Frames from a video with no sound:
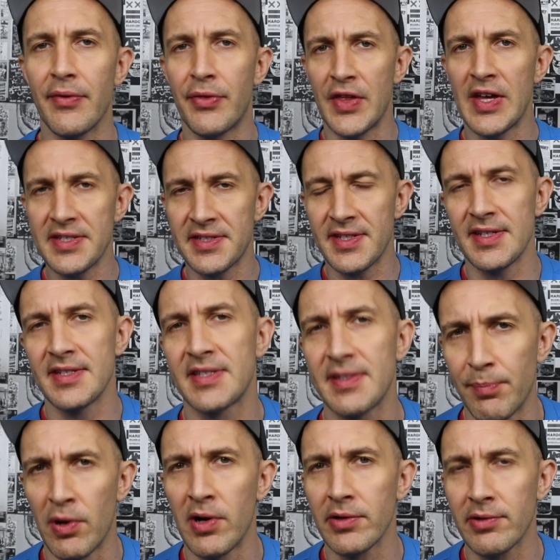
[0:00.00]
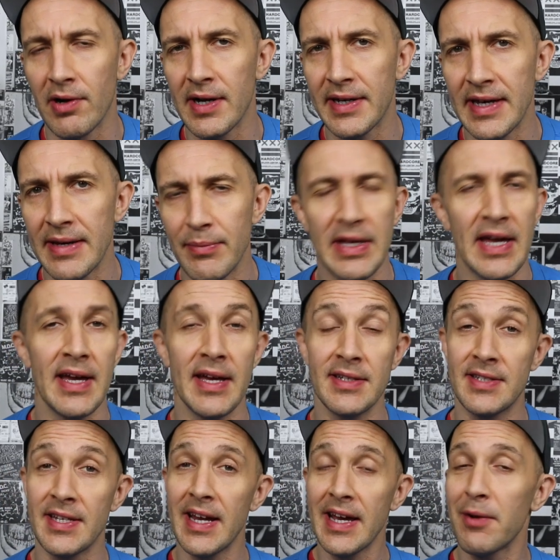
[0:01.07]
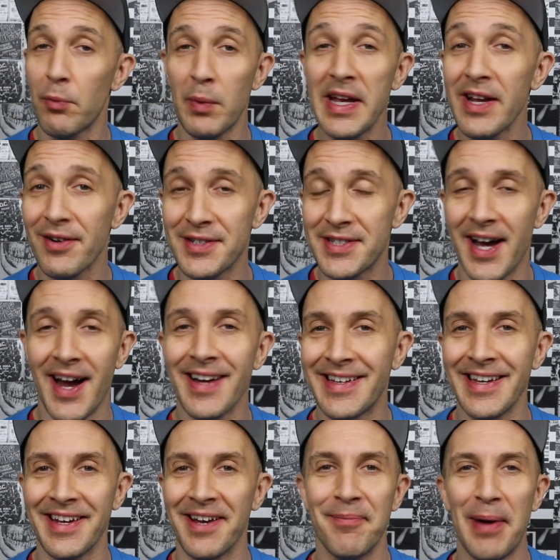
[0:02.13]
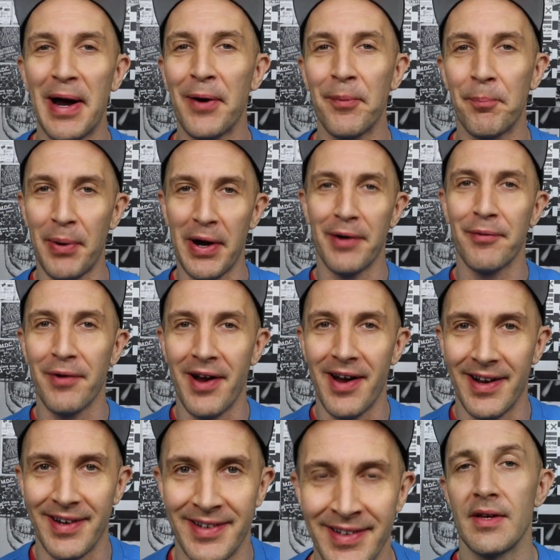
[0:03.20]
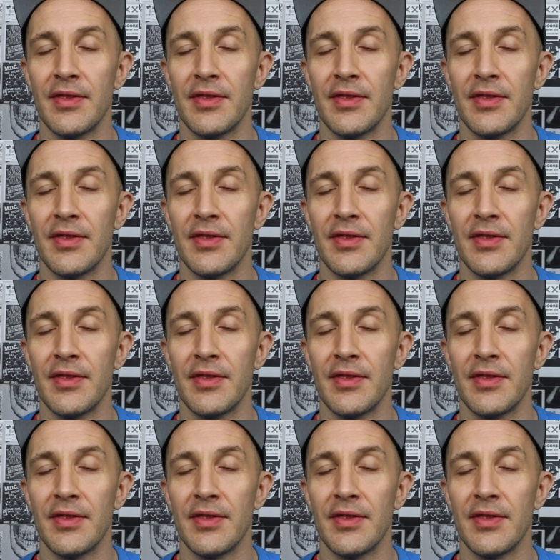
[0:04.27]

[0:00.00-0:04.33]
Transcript: This is the Punk Rock MBA, and today we are talking about butt rock.